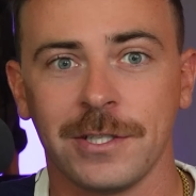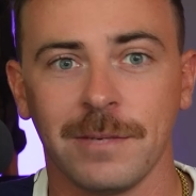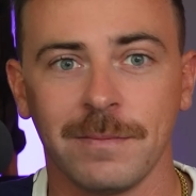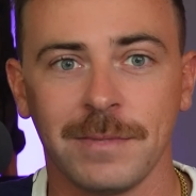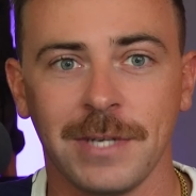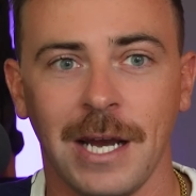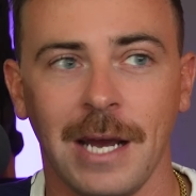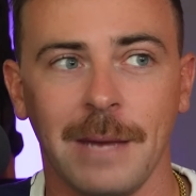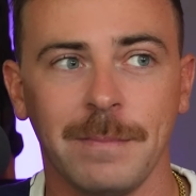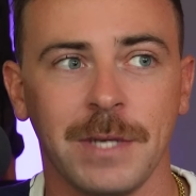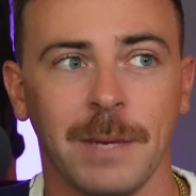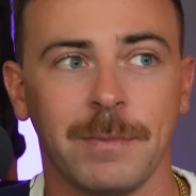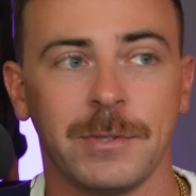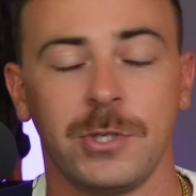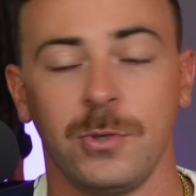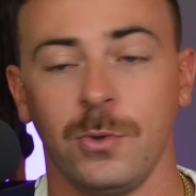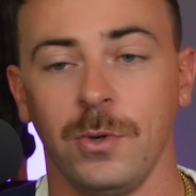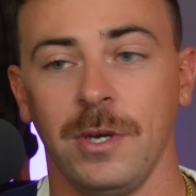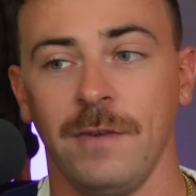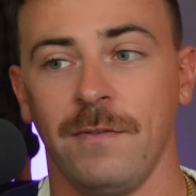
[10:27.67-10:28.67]
sometimes up
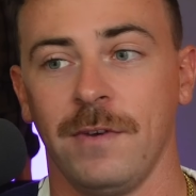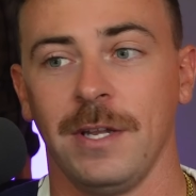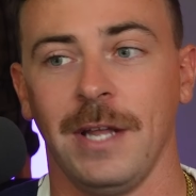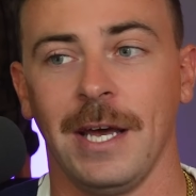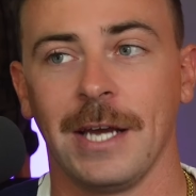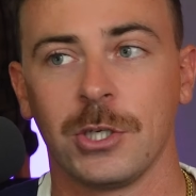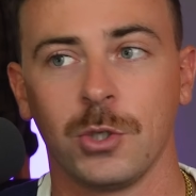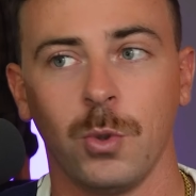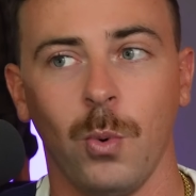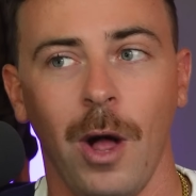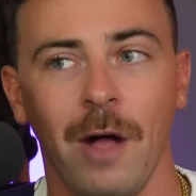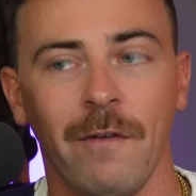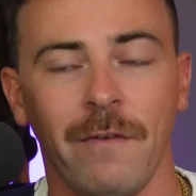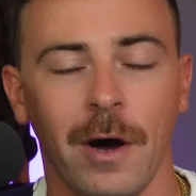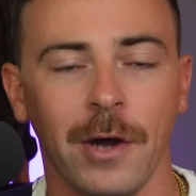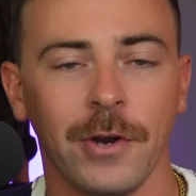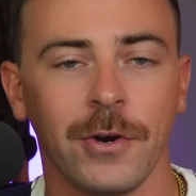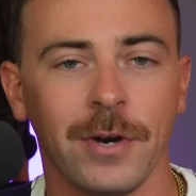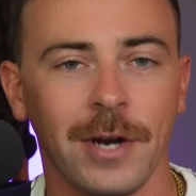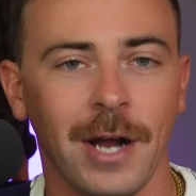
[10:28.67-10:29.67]
to even like
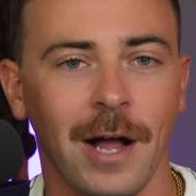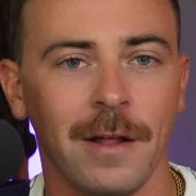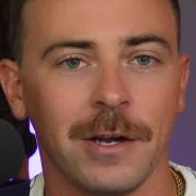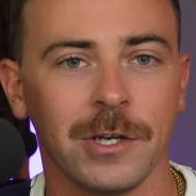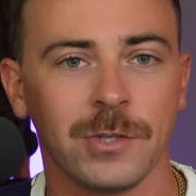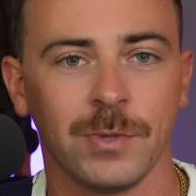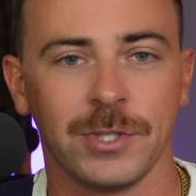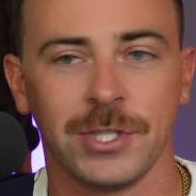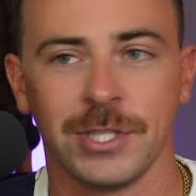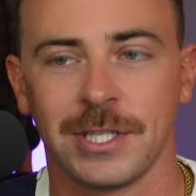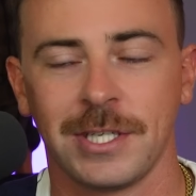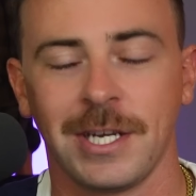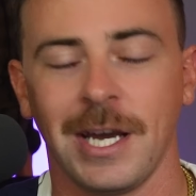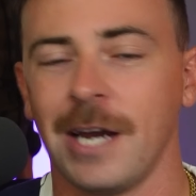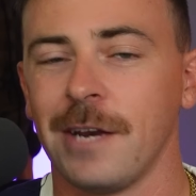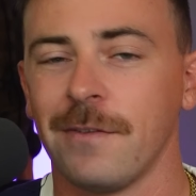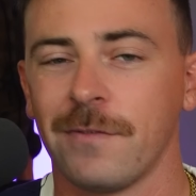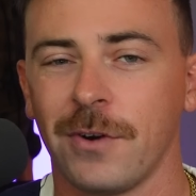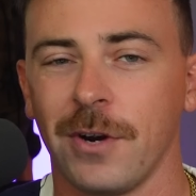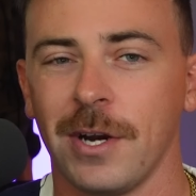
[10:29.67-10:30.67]
$1,200, which is
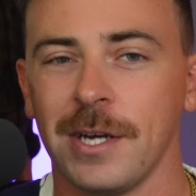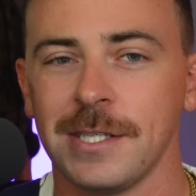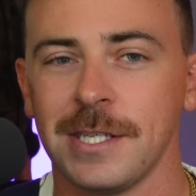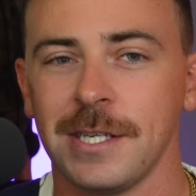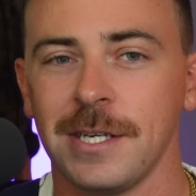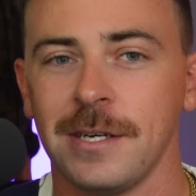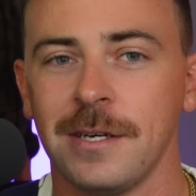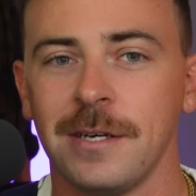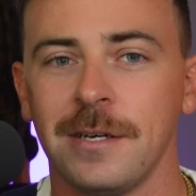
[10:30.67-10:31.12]
kind of crazy,